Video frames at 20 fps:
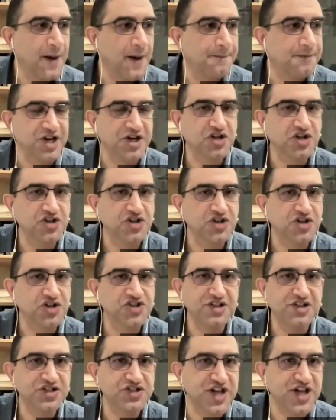
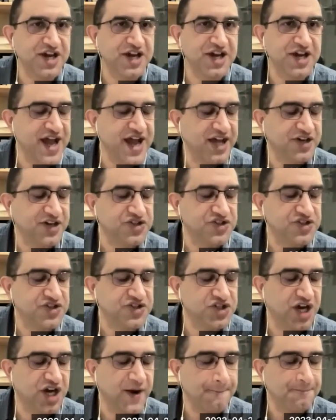political scientist
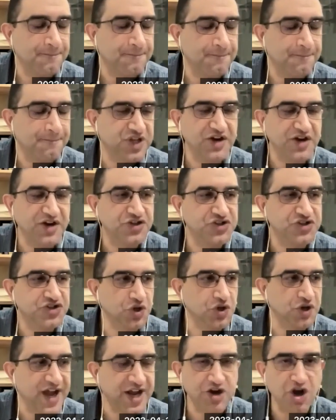at the
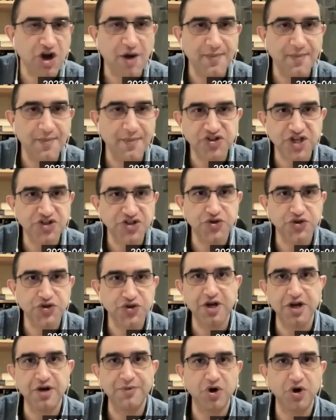London School of Economics.
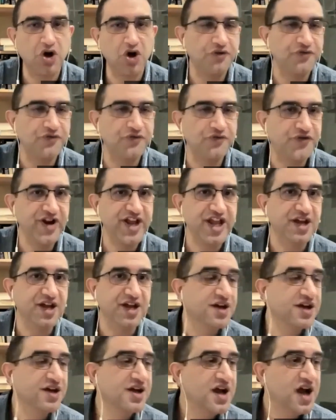And she's written a book called
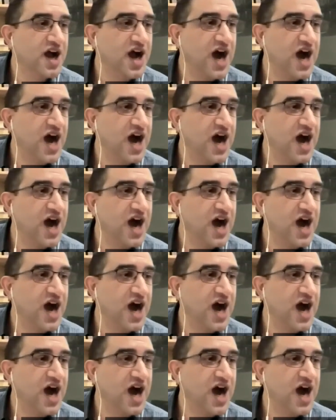Free,